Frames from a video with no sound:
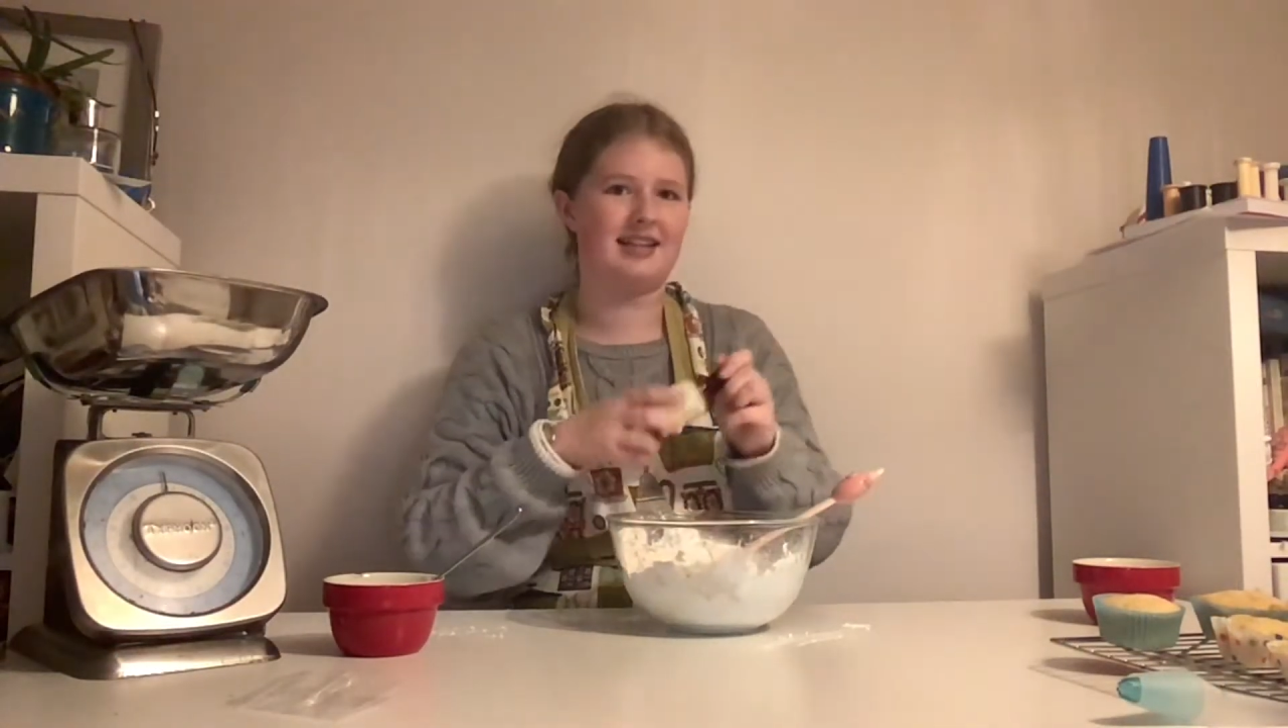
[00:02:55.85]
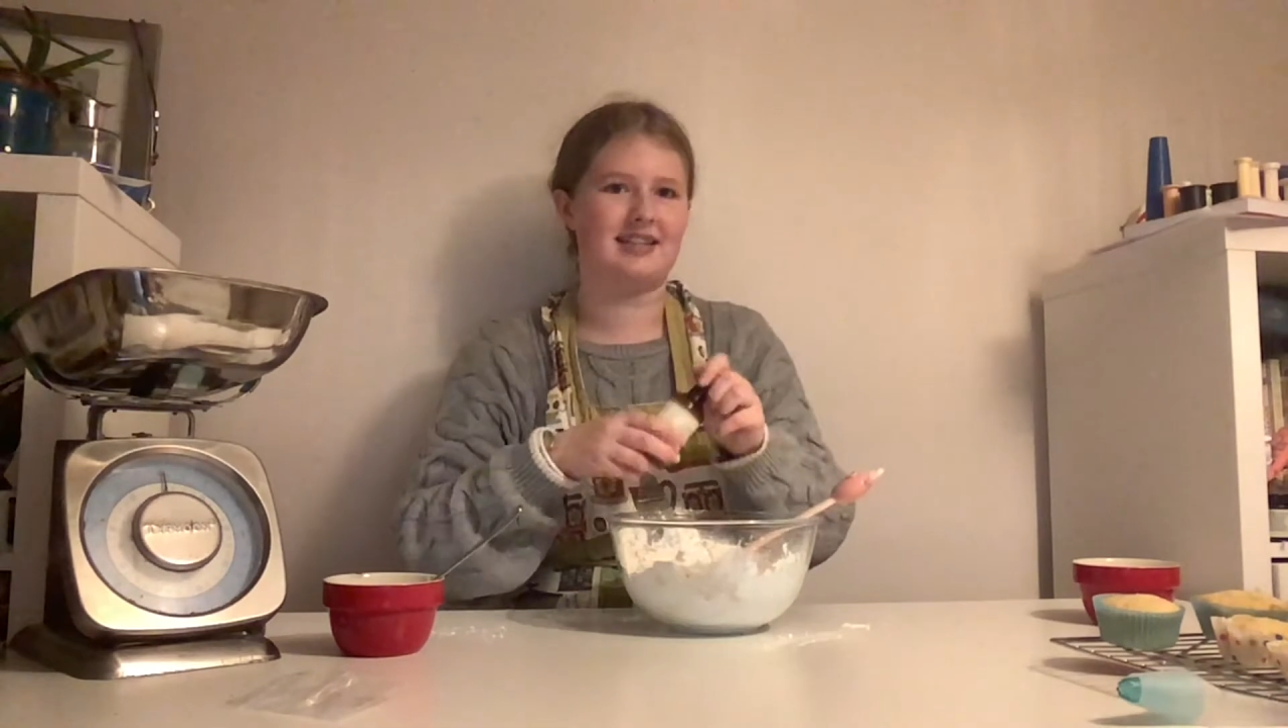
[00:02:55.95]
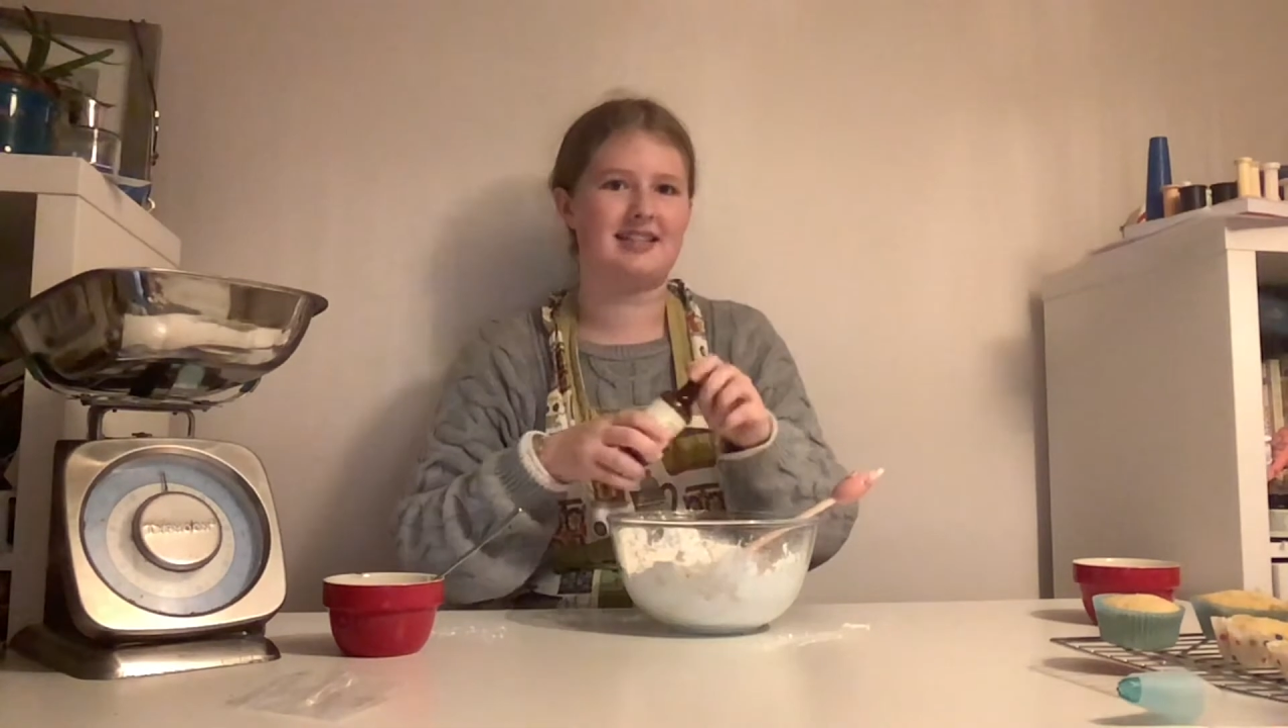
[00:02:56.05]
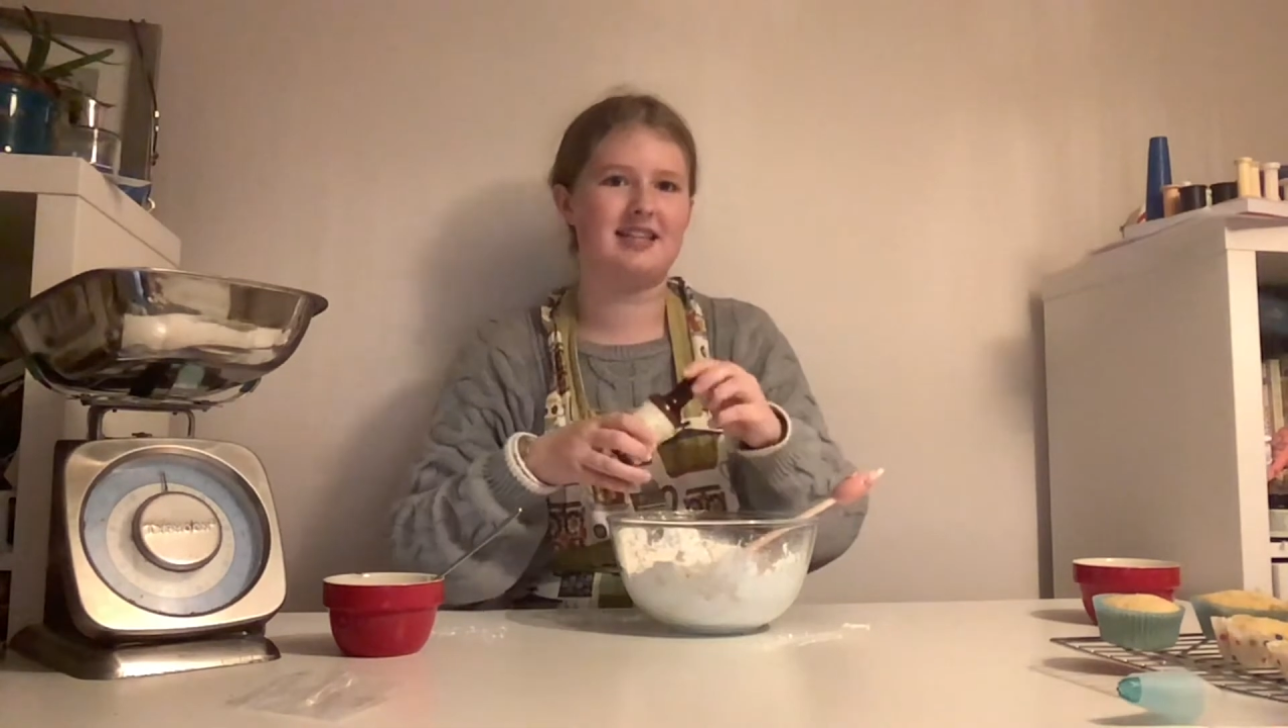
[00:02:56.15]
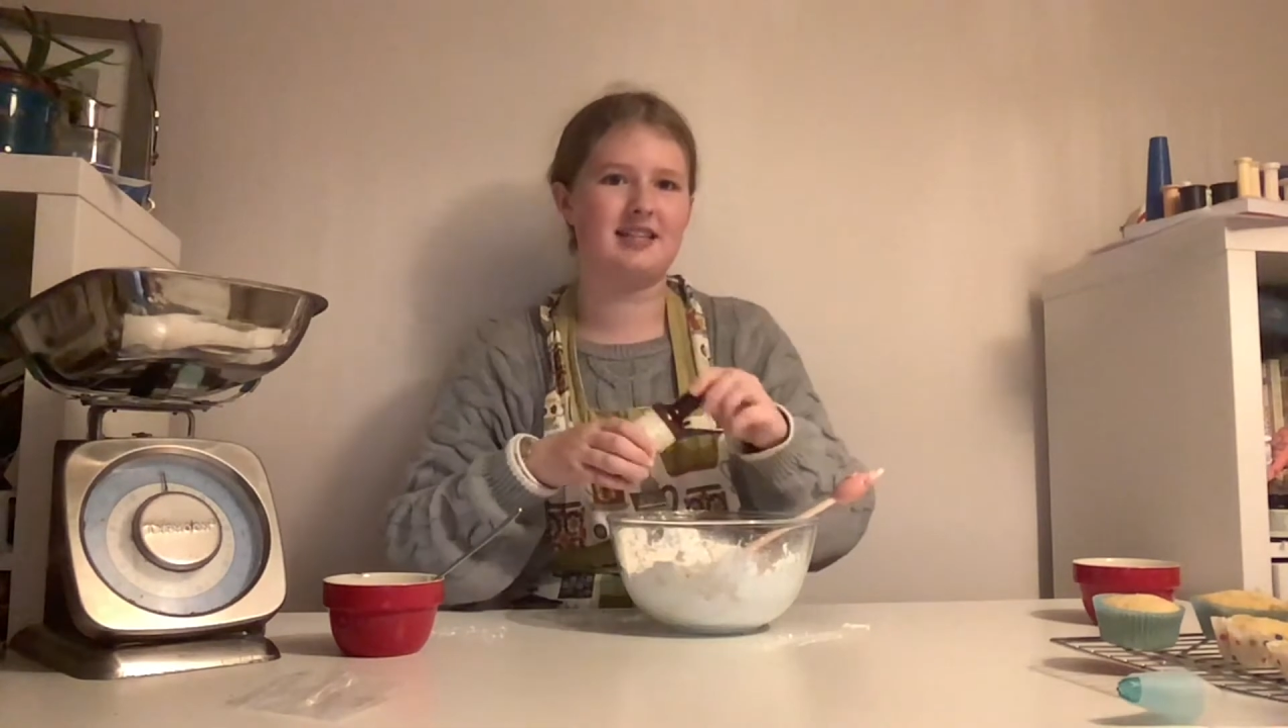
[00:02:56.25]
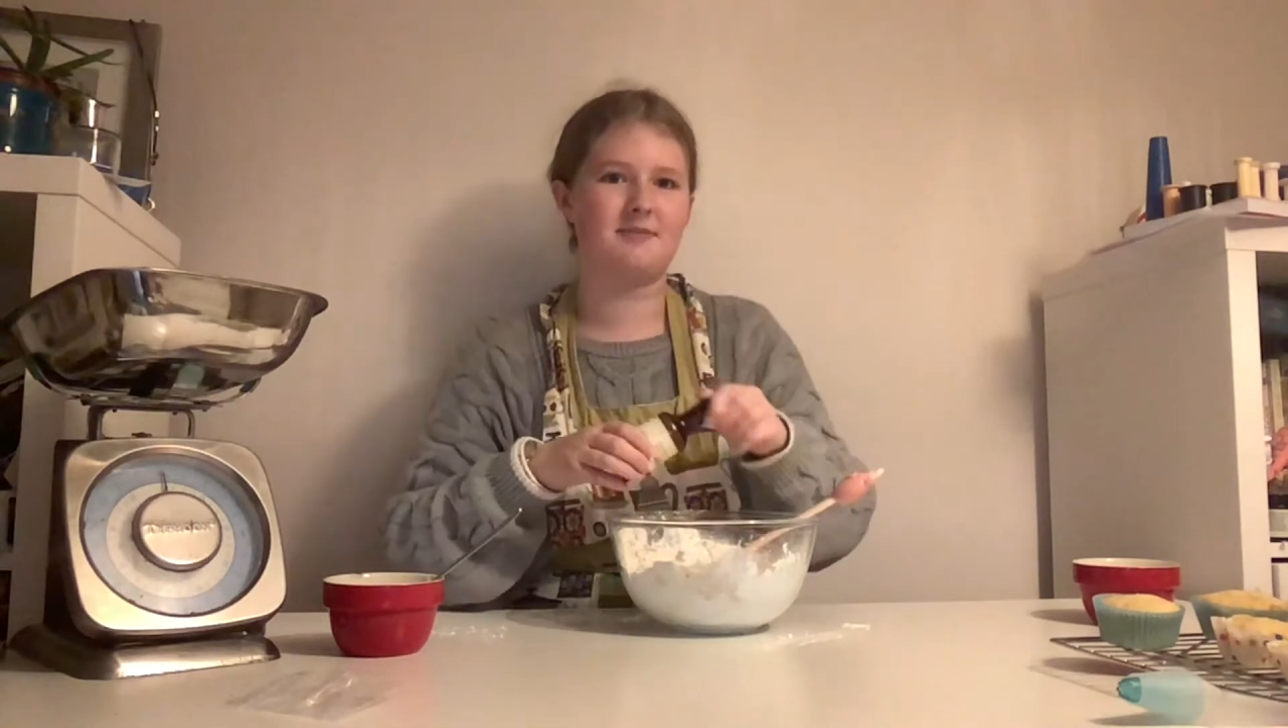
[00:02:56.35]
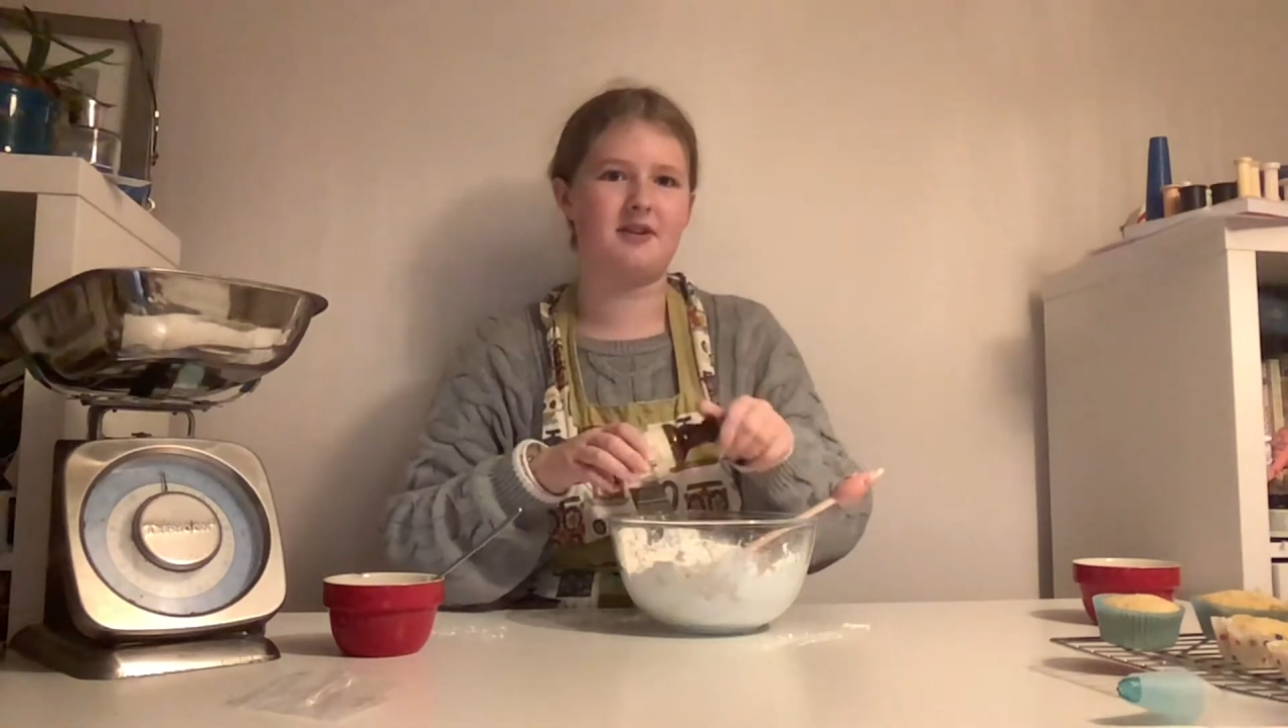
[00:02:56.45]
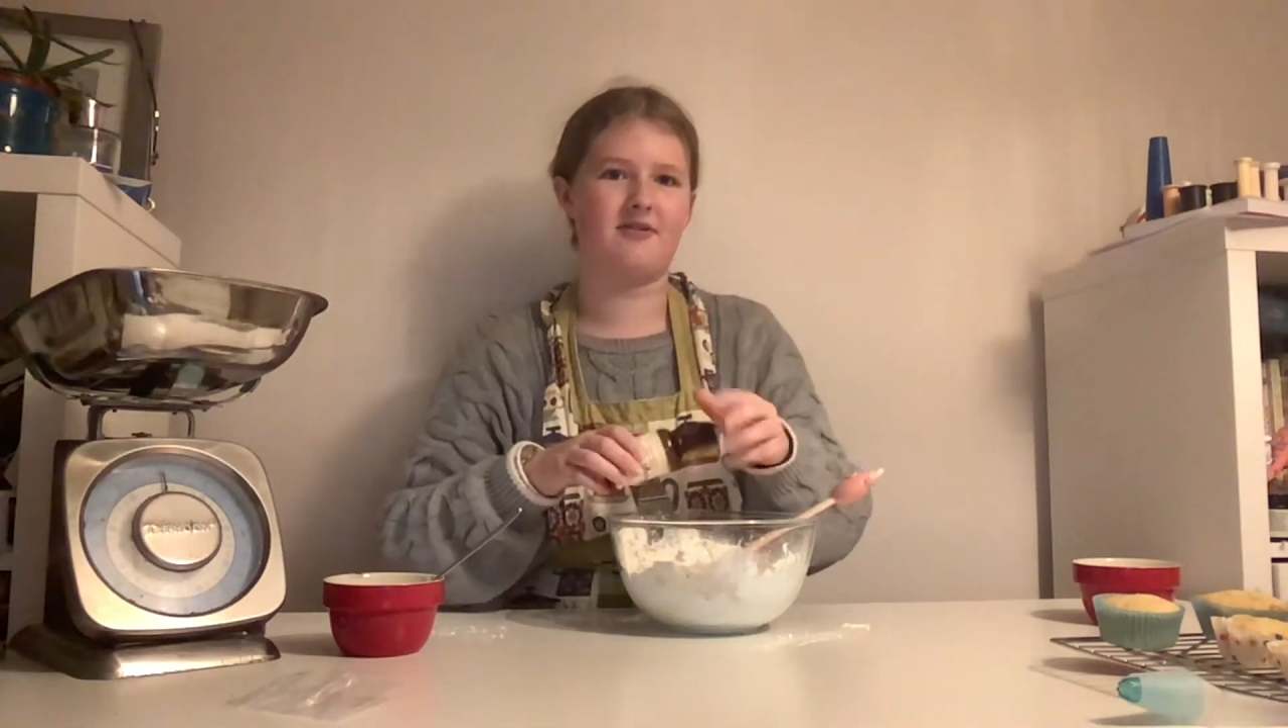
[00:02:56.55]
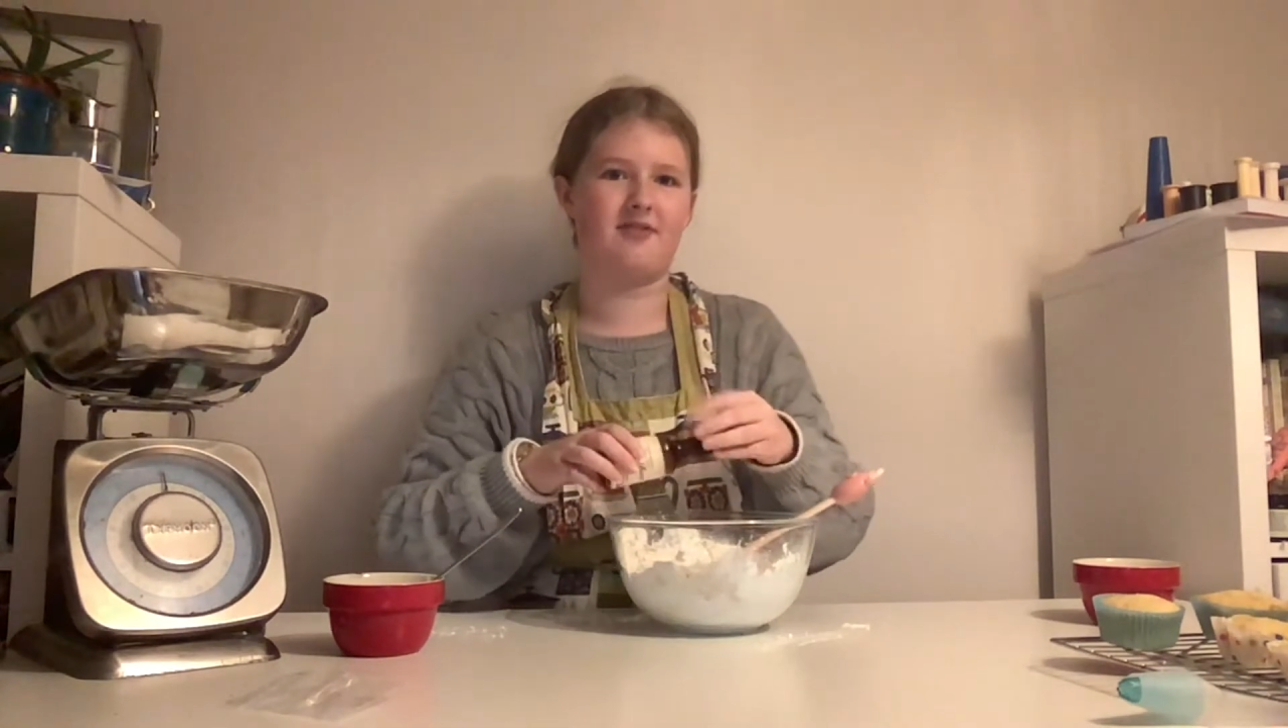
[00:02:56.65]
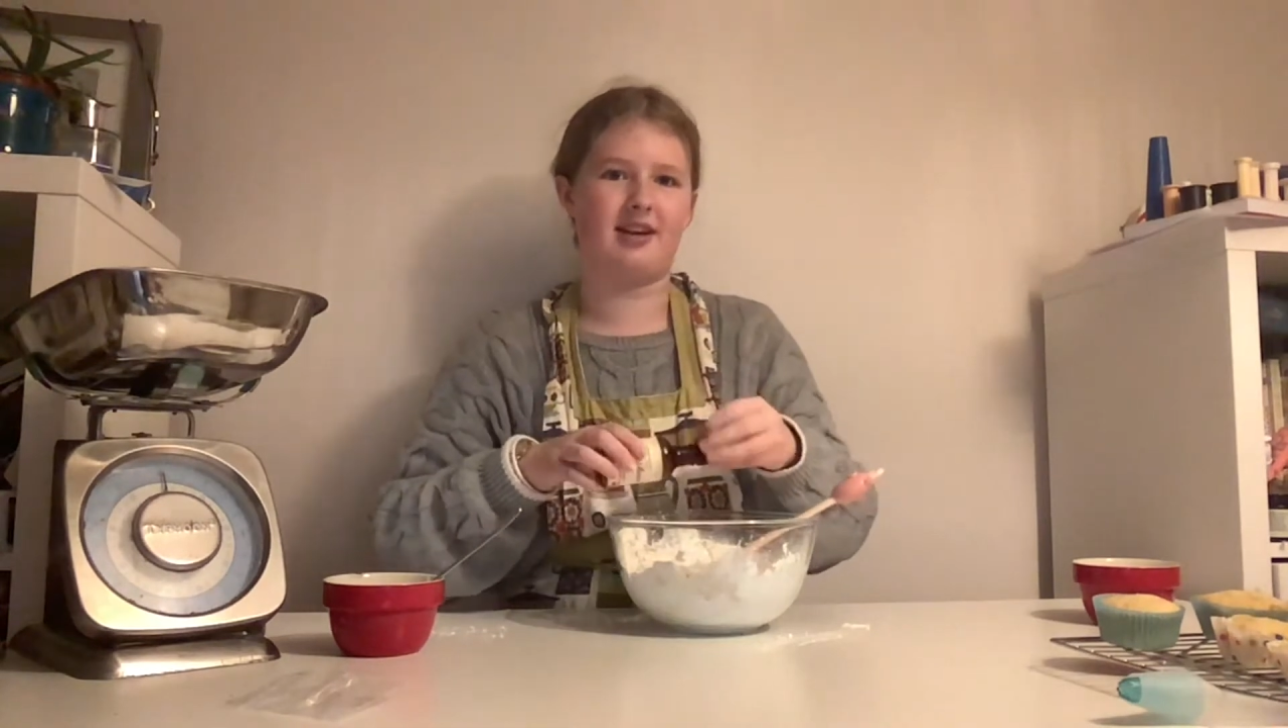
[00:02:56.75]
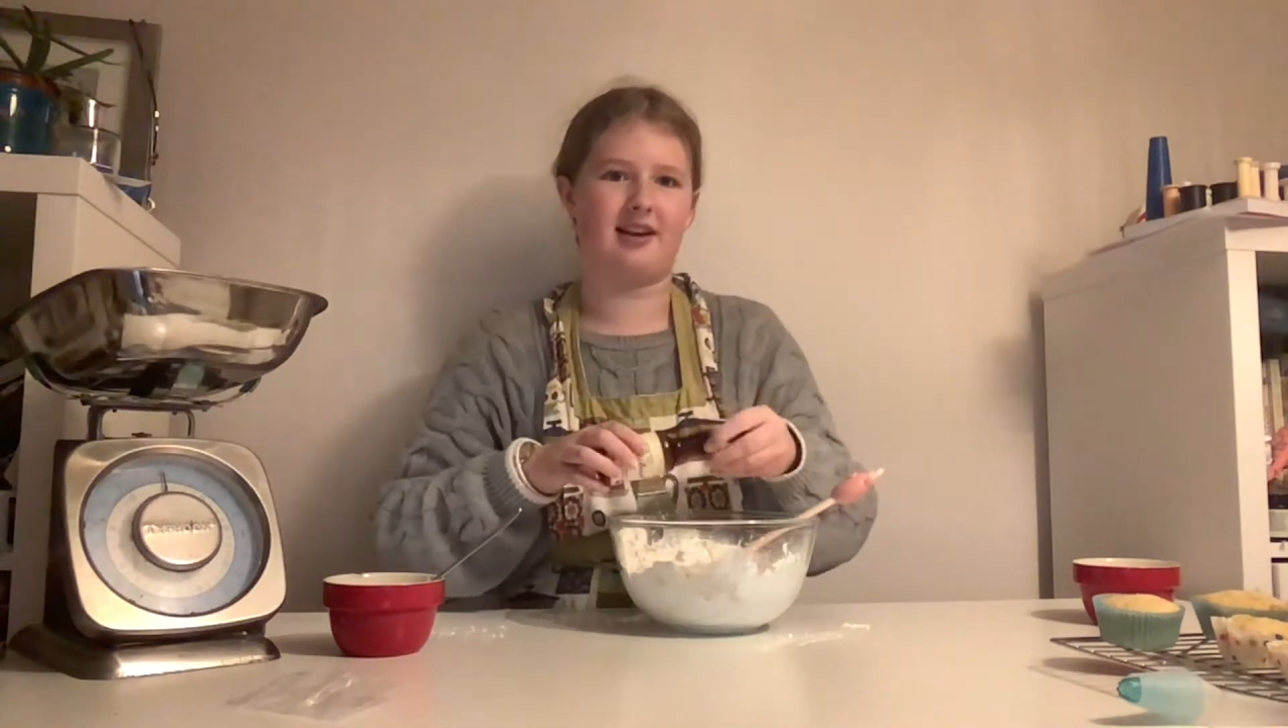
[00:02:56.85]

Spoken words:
a teaspoon of vanilla